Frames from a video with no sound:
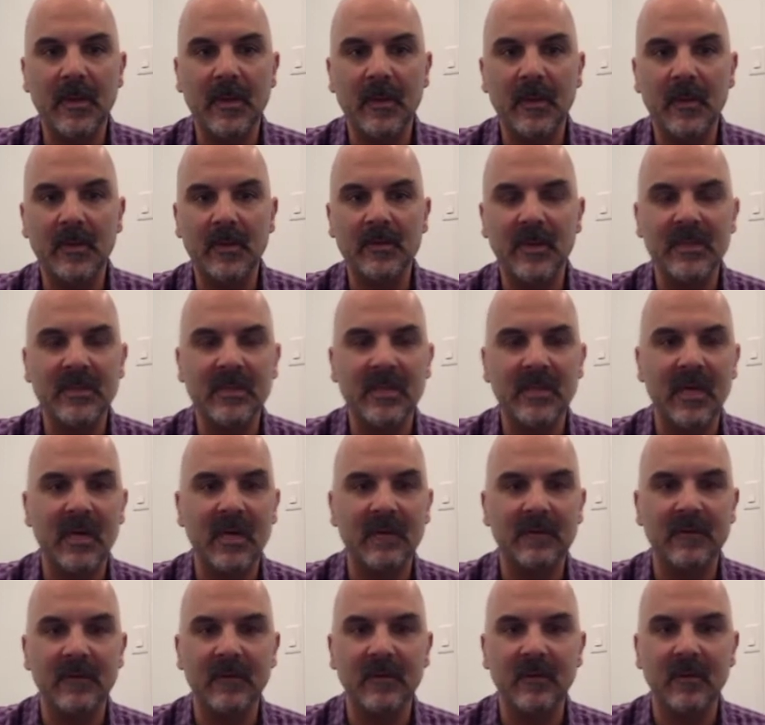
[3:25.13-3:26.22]
whether it's
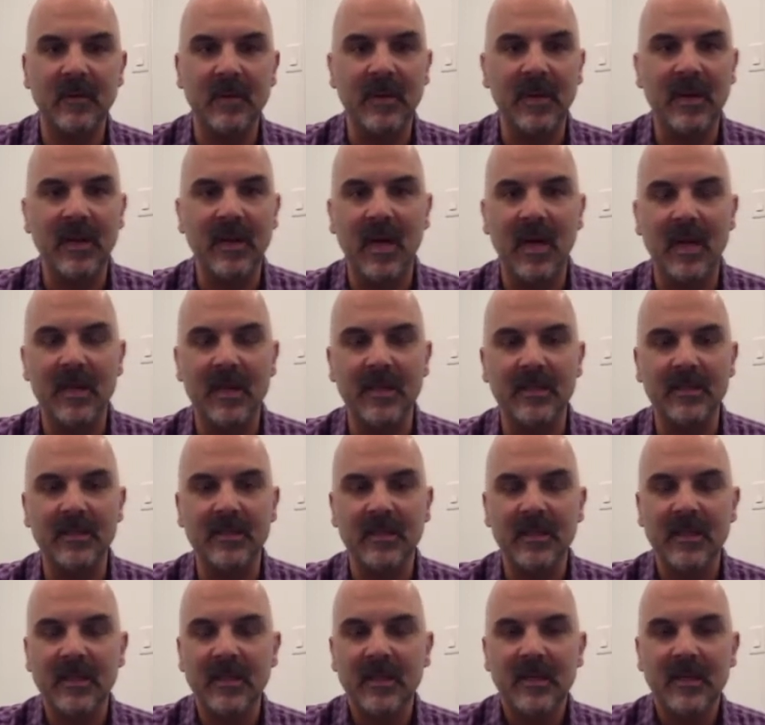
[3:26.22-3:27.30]
myself or one of my
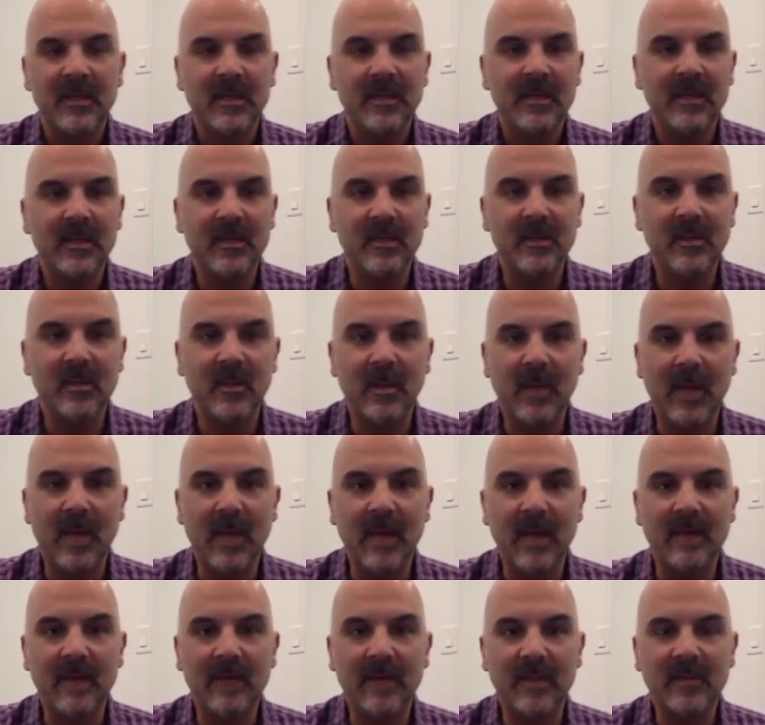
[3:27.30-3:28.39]
colleagues that do a
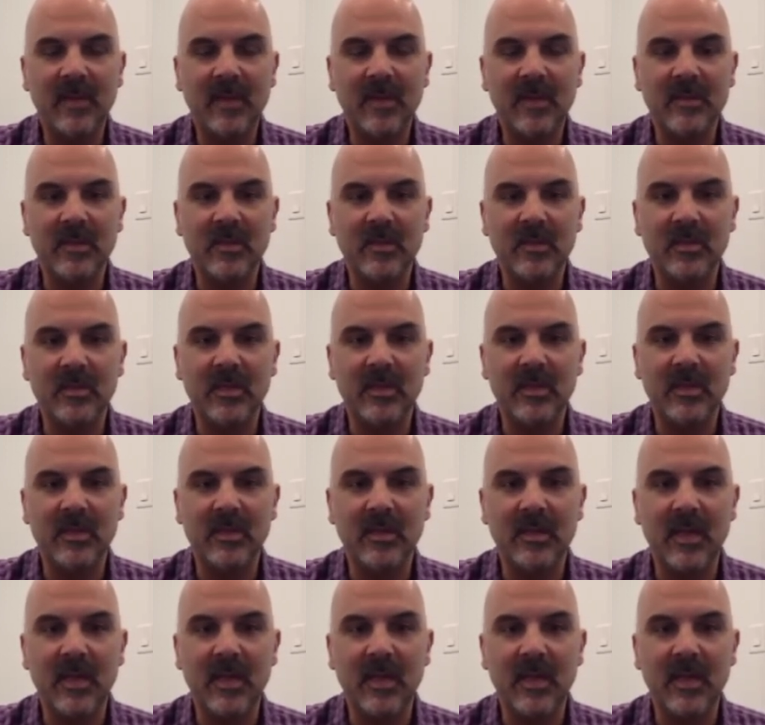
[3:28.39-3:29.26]
lot of explant surgeries i,